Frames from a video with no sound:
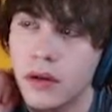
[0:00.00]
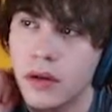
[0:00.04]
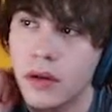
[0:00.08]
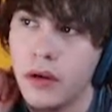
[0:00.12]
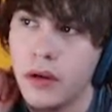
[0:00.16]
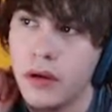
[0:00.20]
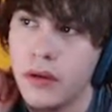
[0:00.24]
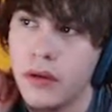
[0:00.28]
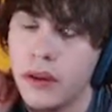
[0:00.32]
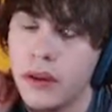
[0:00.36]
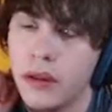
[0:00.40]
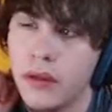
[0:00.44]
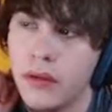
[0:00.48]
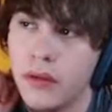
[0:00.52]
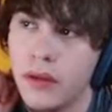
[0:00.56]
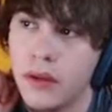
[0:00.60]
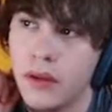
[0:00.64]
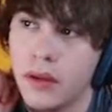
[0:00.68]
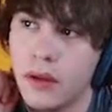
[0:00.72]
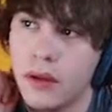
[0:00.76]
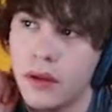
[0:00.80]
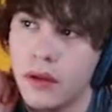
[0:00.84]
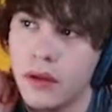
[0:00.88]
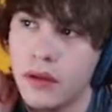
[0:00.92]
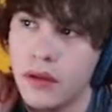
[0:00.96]
Oh, he was
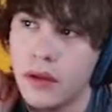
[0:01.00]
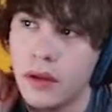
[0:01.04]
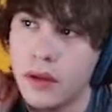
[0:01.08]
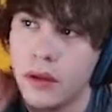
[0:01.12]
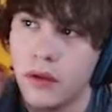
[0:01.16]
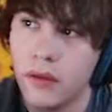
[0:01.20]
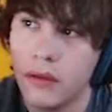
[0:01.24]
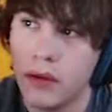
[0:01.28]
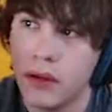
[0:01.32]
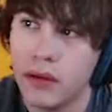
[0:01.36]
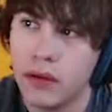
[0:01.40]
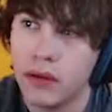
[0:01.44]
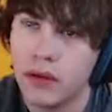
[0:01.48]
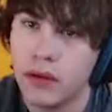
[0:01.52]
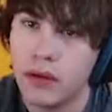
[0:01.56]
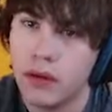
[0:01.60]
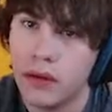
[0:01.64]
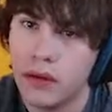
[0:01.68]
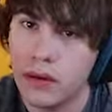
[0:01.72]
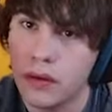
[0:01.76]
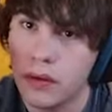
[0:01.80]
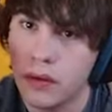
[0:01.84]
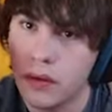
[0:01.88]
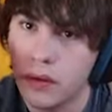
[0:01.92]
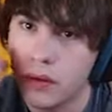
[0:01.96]
on, I know that
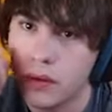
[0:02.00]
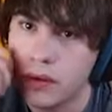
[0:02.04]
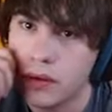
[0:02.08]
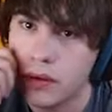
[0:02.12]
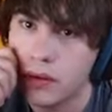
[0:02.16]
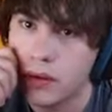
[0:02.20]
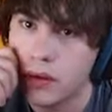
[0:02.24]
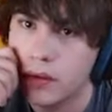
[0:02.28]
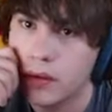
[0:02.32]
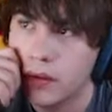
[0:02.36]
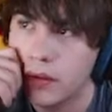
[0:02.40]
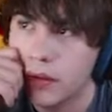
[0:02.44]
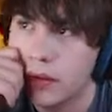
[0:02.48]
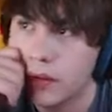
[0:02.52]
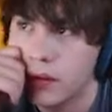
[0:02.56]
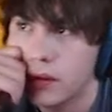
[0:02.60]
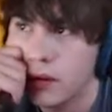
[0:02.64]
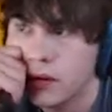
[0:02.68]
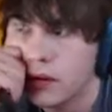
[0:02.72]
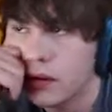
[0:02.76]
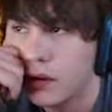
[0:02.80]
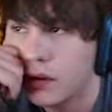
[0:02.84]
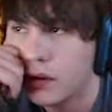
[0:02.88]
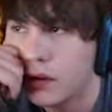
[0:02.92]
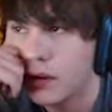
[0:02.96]
dude.
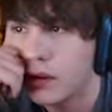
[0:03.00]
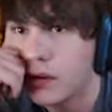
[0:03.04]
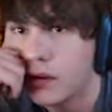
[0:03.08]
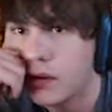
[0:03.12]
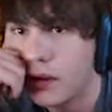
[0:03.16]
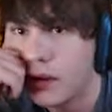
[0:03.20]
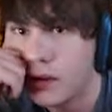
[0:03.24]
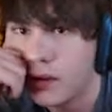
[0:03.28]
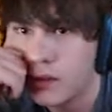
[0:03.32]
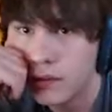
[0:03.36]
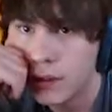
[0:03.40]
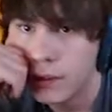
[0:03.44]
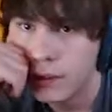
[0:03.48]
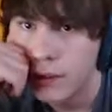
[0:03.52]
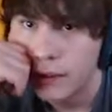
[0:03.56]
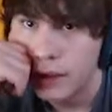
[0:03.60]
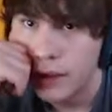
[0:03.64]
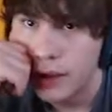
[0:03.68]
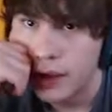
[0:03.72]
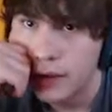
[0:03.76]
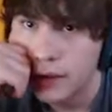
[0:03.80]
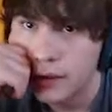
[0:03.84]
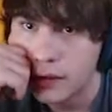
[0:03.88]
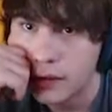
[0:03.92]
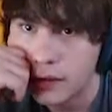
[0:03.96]
He was on Rebel
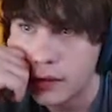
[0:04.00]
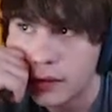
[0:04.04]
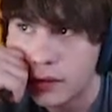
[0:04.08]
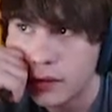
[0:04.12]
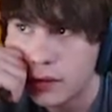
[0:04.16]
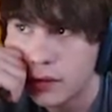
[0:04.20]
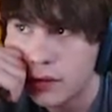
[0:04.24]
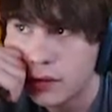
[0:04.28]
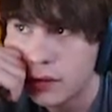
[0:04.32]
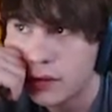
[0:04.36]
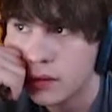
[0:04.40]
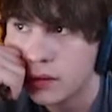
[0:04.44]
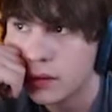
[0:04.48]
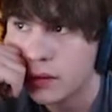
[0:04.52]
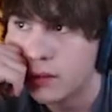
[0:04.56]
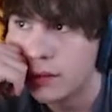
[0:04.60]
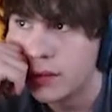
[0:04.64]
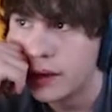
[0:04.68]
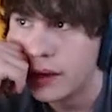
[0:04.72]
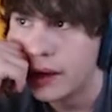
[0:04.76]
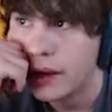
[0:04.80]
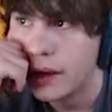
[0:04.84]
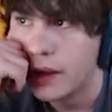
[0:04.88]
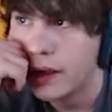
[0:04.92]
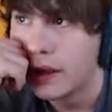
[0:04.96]
Taxi
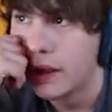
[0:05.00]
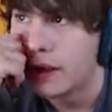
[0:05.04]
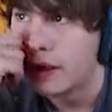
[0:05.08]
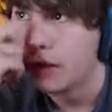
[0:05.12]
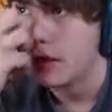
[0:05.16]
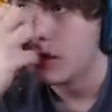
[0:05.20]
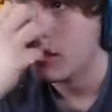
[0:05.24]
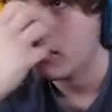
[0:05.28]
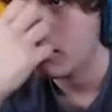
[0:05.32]
podcast.